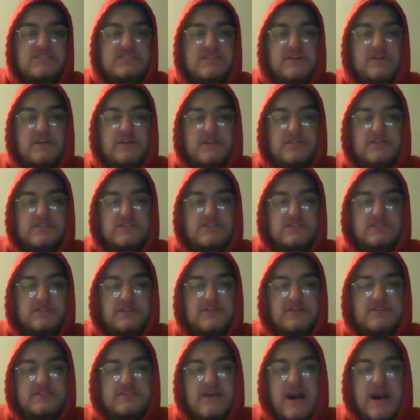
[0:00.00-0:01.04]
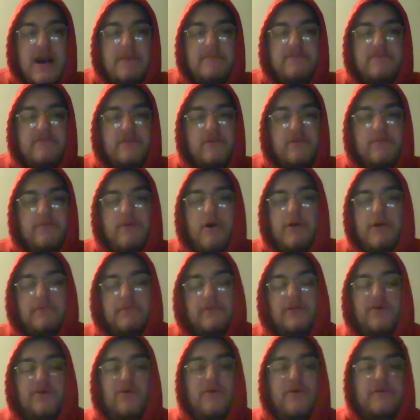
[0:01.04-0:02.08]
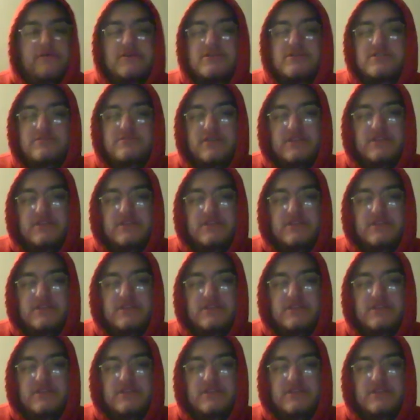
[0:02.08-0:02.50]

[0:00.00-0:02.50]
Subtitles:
series is a good time for the bottom of the orders,